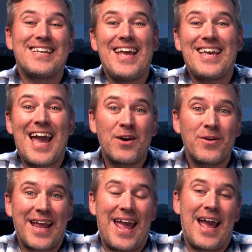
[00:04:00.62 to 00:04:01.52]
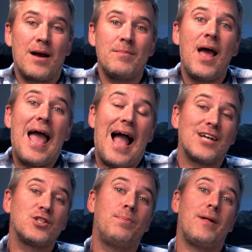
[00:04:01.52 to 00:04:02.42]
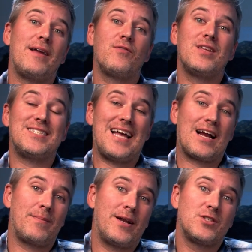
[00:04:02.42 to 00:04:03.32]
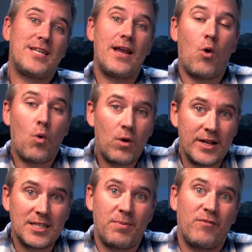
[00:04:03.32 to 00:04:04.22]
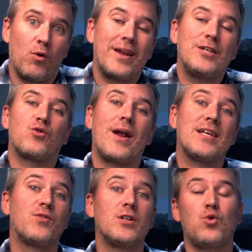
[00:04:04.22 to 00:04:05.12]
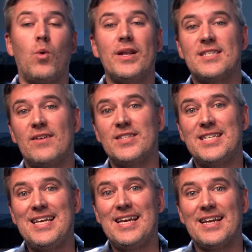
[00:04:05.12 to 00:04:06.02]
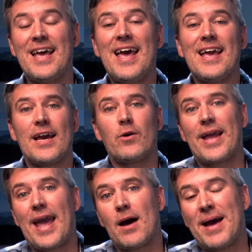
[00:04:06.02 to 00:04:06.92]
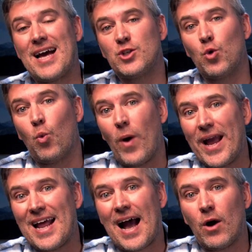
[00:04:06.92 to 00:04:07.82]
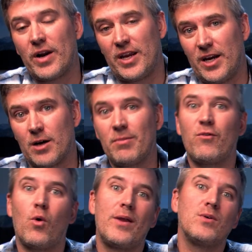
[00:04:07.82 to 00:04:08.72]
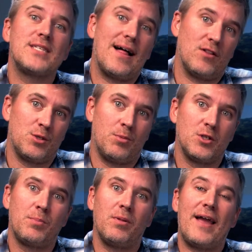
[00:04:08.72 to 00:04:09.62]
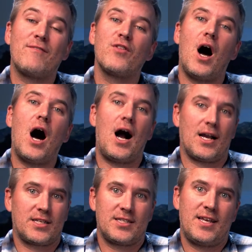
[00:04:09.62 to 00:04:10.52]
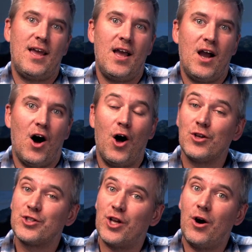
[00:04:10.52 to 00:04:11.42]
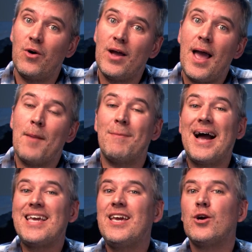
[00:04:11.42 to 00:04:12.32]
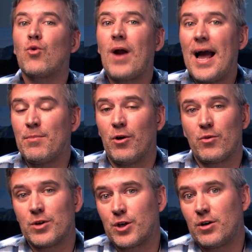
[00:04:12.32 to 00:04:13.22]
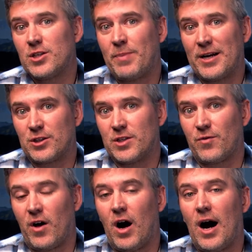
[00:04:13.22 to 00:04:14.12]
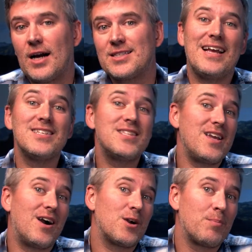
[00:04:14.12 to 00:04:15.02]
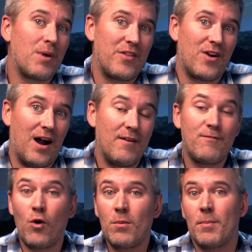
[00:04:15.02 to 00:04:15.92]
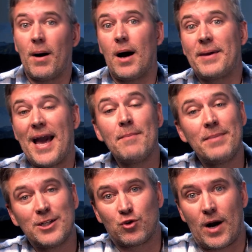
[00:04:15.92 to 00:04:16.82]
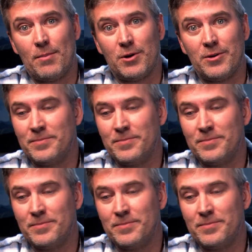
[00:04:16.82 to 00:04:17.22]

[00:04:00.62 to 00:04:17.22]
Nate Ketteringham actually played for the Sacramento State Hornets before he transferred in 2017. Ketteringham had to wait out a year before he was eligible to play for the Hawks. Also, Mikey Greibel, the return specialist for the Hawks, is the younger brother of former Bobcat Mitch Greibel.